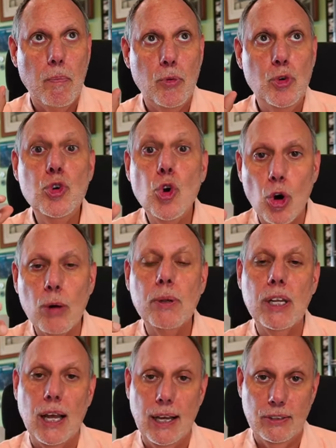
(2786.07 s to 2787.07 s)

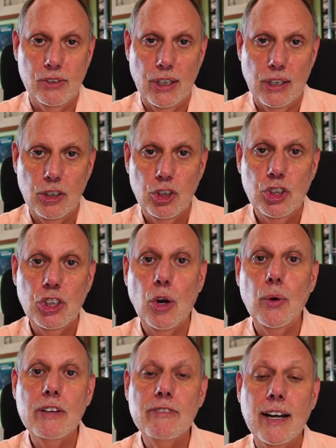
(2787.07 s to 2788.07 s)
normalizing,
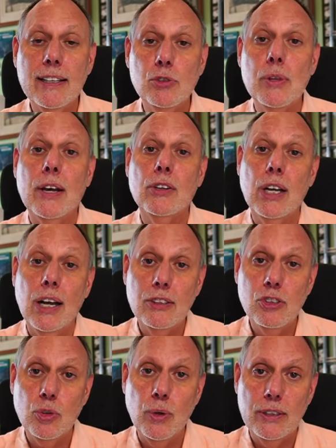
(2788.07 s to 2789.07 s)
showing violence without
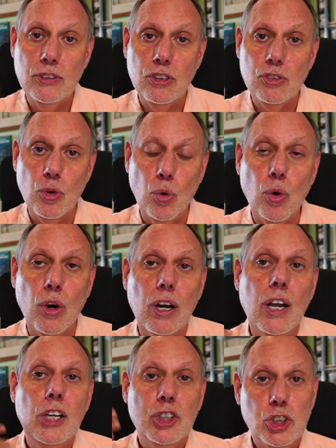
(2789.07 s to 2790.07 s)
consequences,
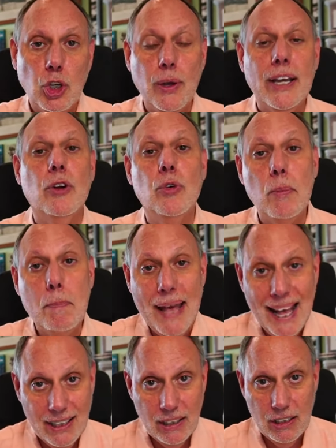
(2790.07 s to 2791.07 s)
or showing it
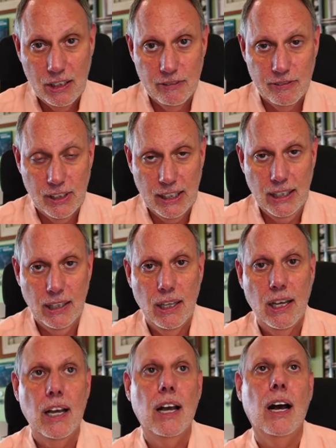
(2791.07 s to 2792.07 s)
repetitively
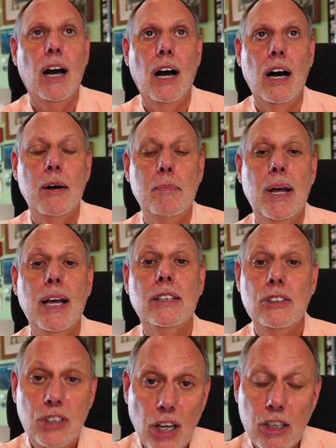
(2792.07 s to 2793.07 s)
um,
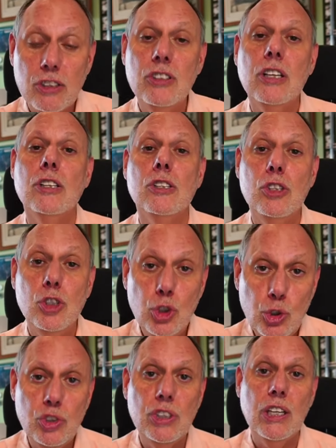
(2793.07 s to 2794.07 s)
does
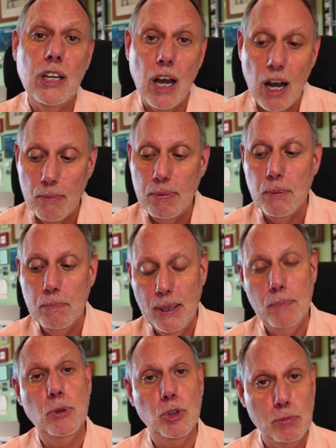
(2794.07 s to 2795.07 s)
loosen up
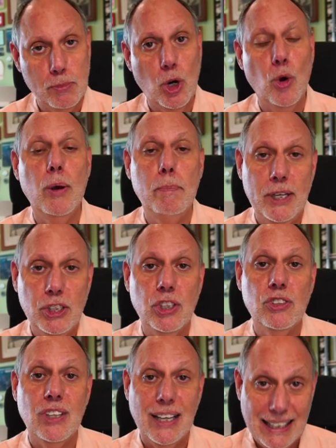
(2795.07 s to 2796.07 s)
people's
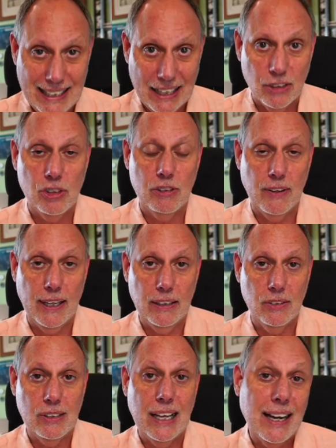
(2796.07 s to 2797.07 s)
prohibitions against
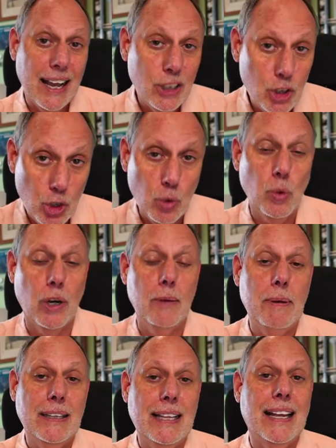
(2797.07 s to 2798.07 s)
violence. And I do worry
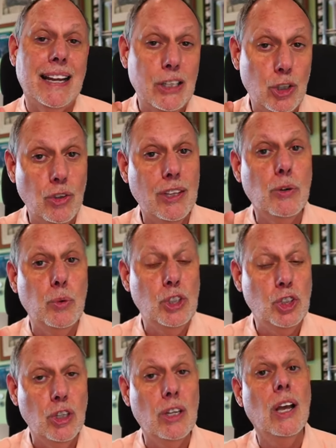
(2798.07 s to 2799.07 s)
about that. And I do think we
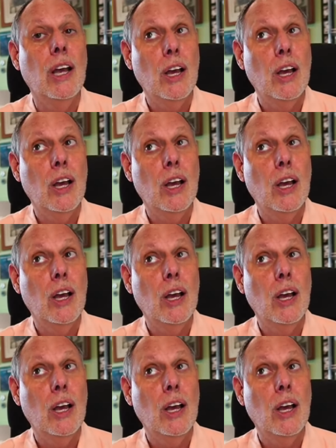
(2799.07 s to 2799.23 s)
should